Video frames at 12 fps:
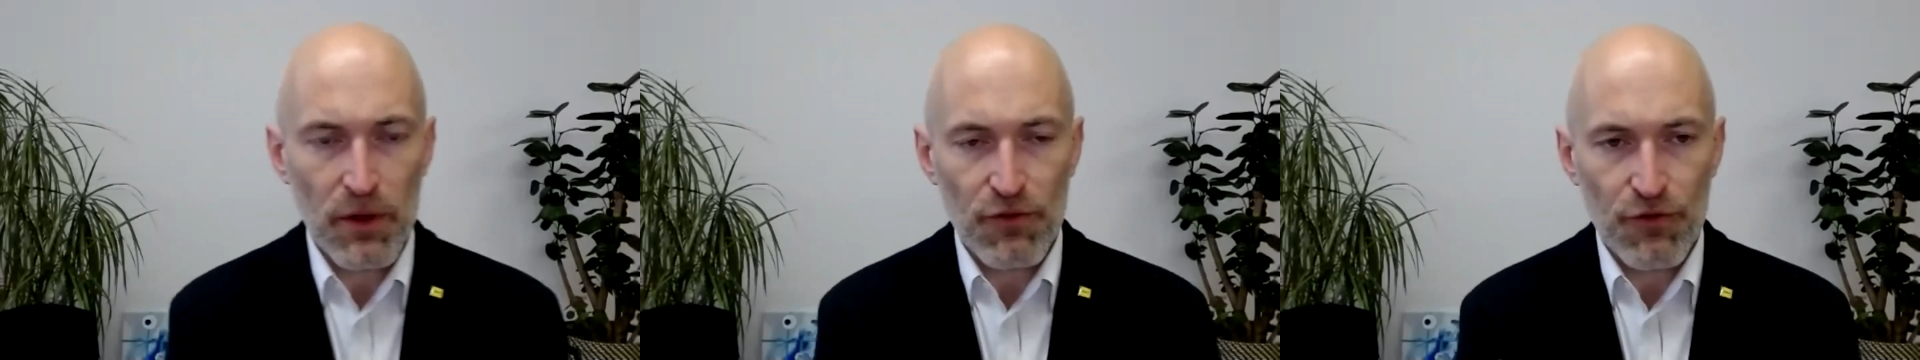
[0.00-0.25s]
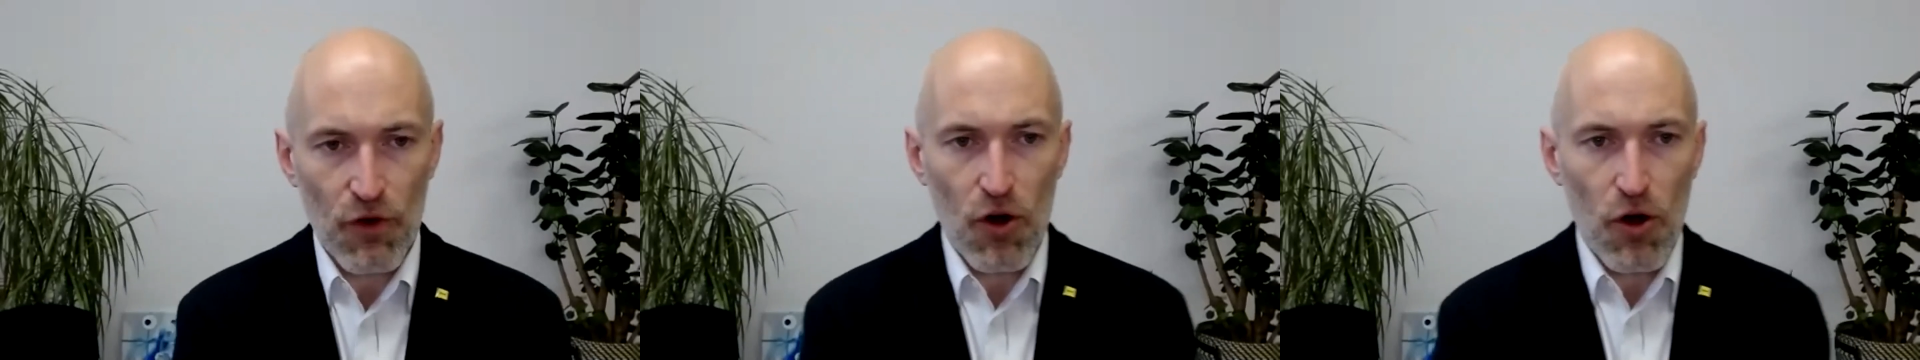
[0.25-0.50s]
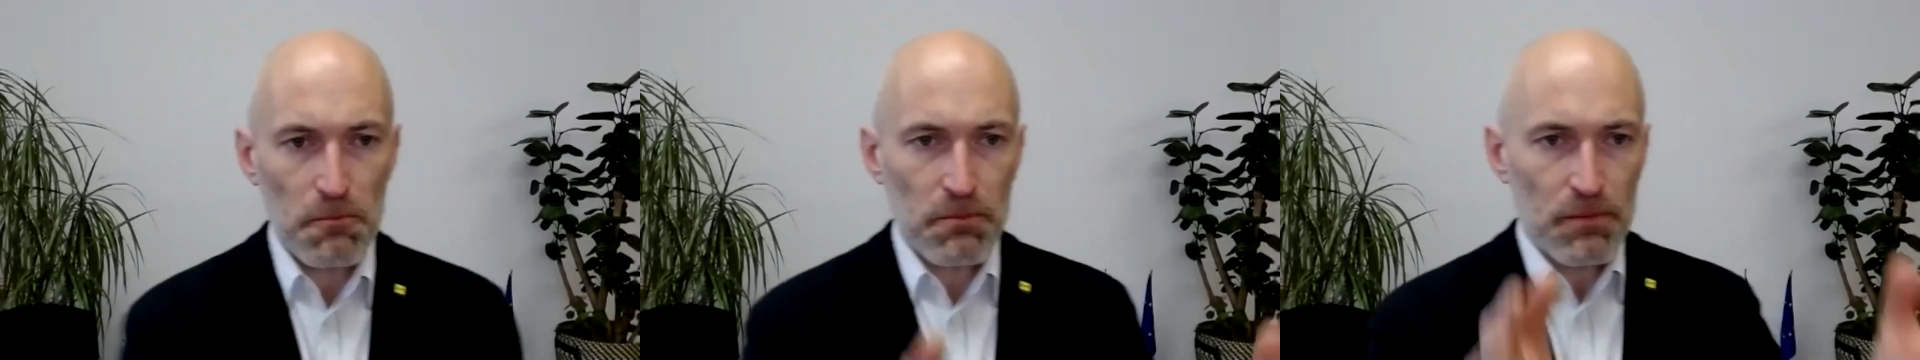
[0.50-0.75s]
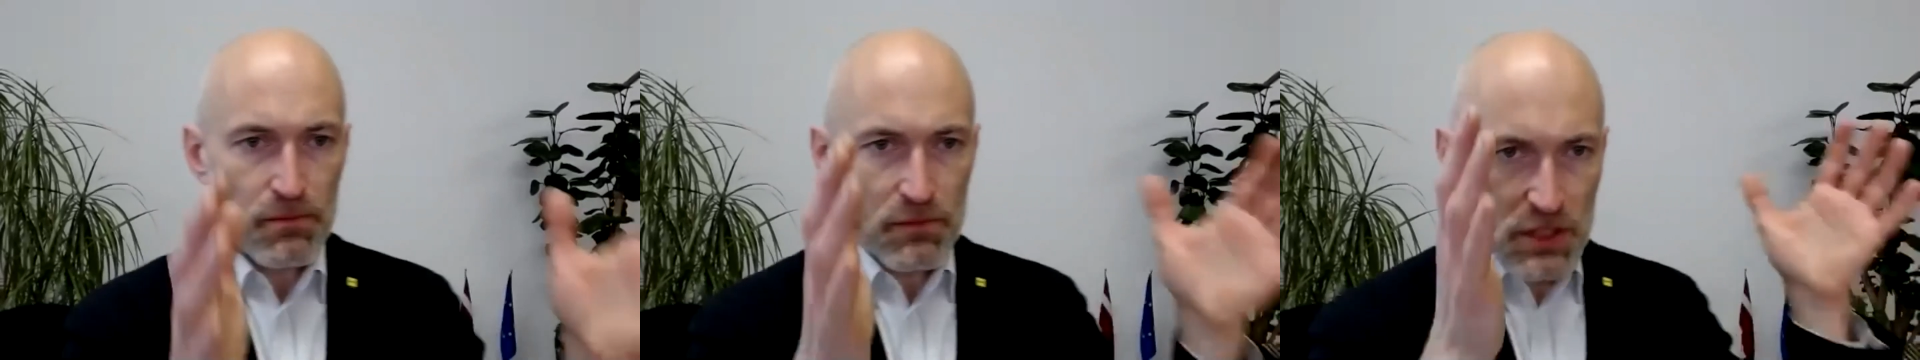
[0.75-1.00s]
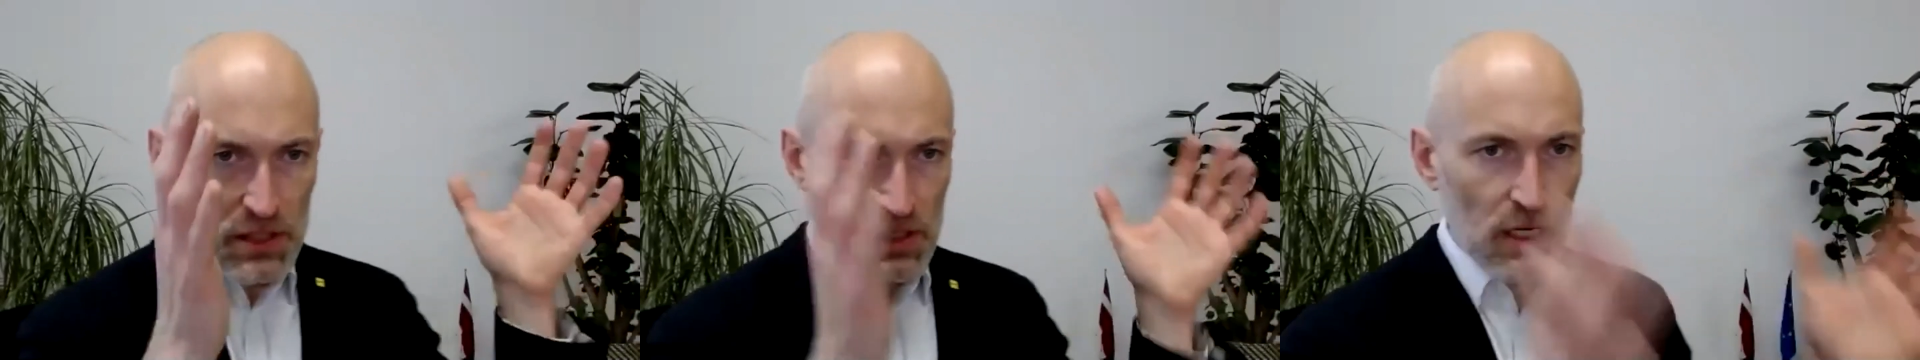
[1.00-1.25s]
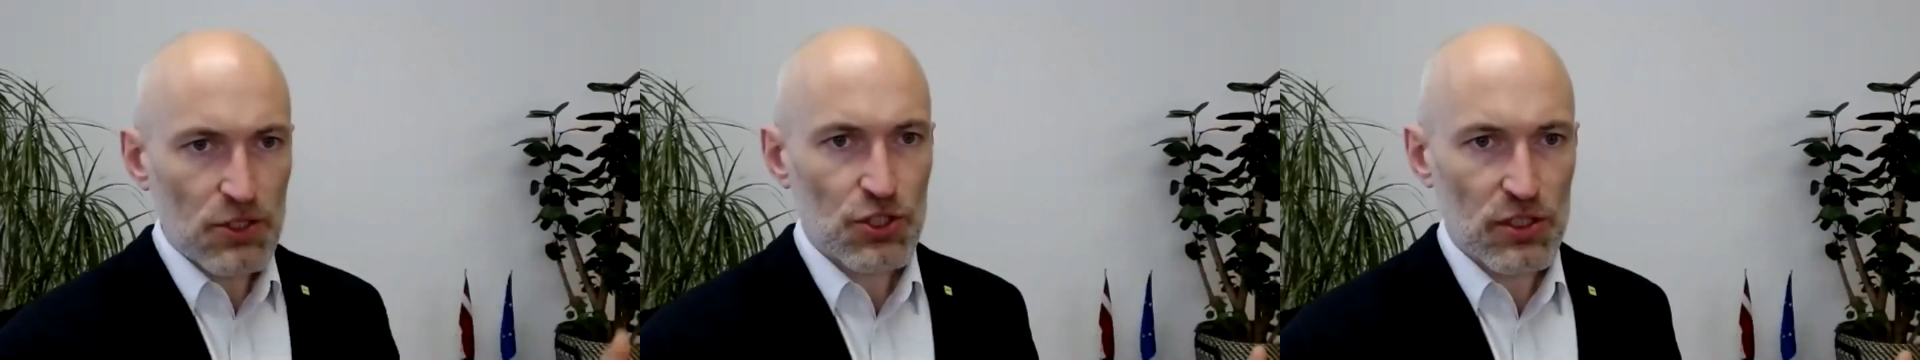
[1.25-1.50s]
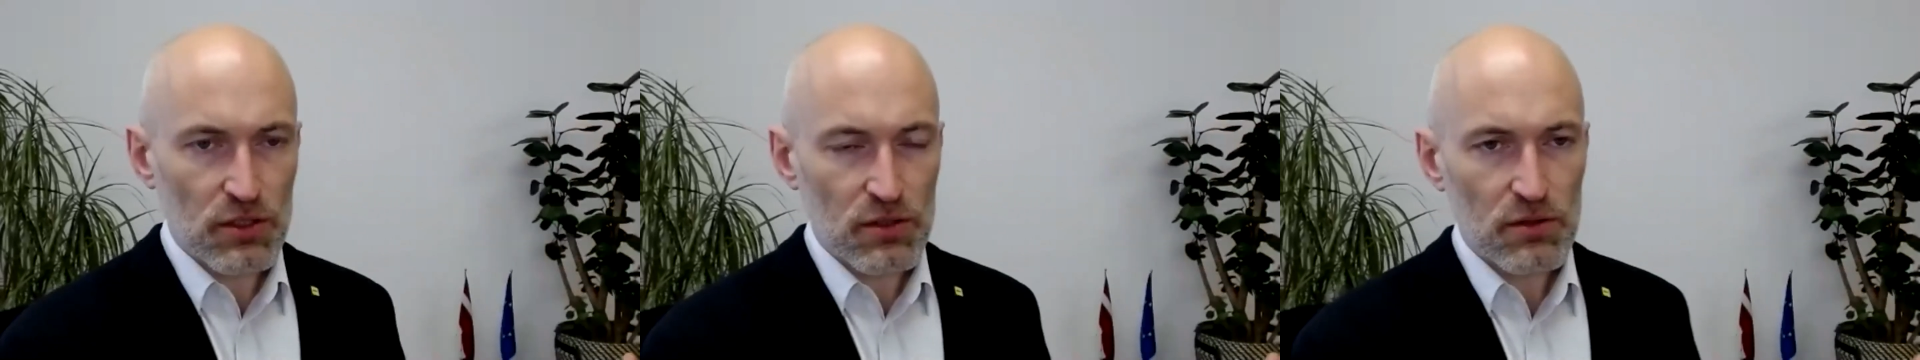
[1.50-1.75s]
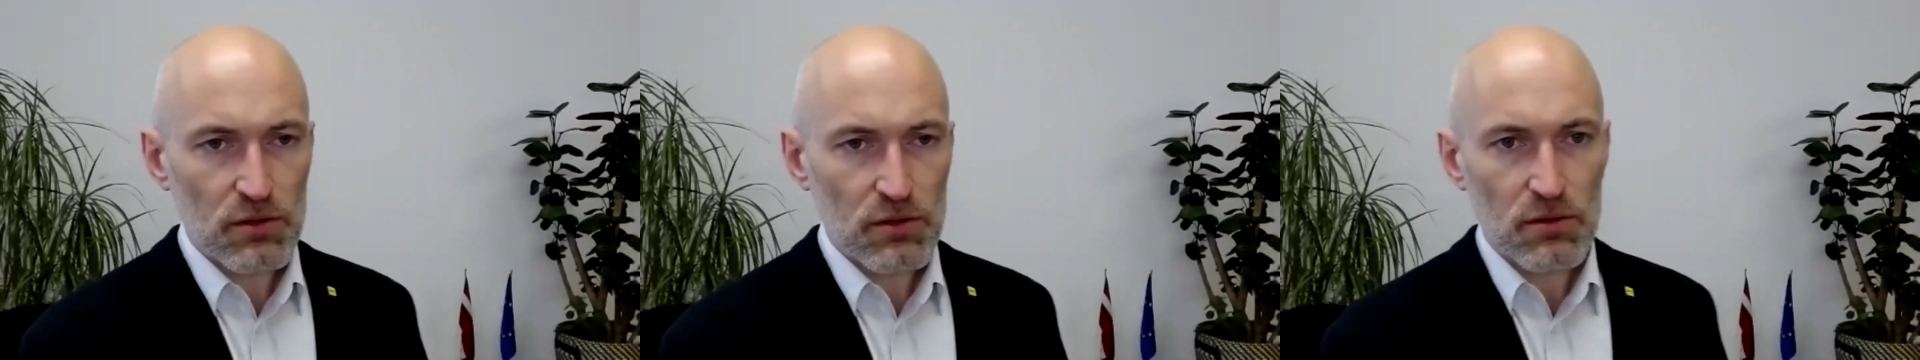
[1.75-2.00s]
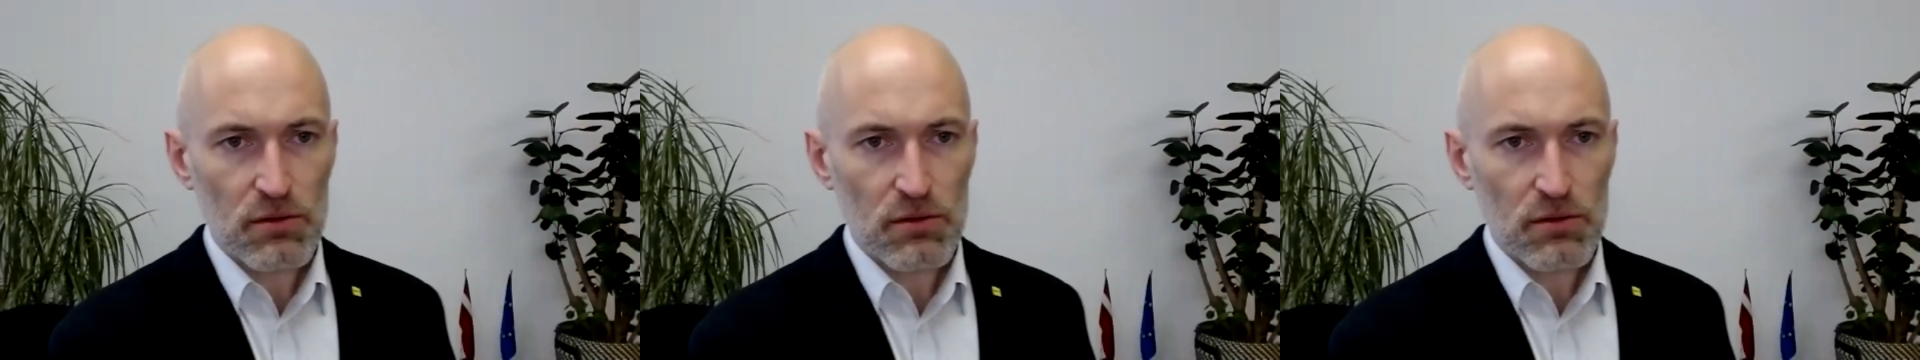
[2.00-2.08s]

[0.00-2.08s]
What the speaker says: from discussion.